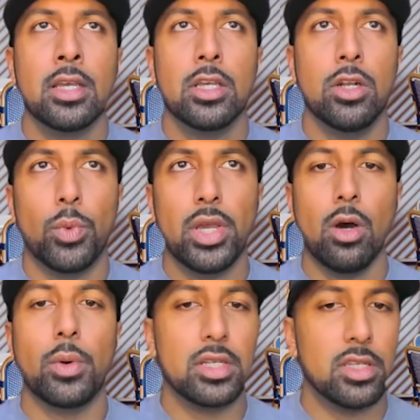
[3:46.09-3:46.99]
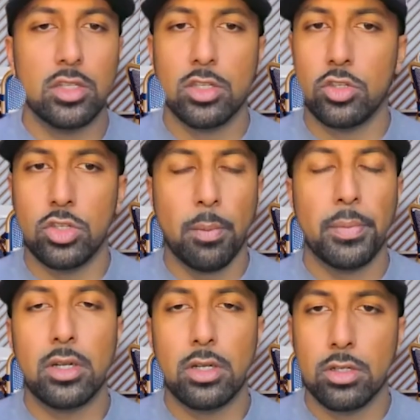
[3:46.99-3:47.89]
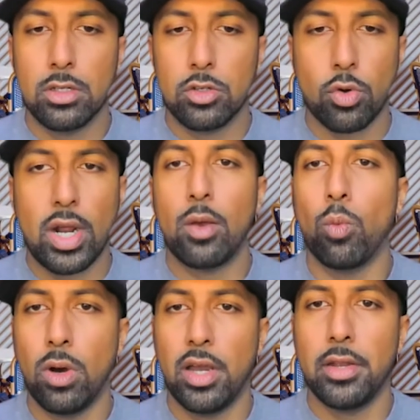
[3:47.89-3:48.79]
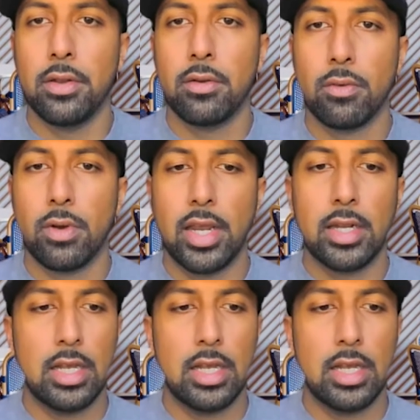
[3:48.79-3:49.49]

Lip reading: you know, we always say just jump and try one, right?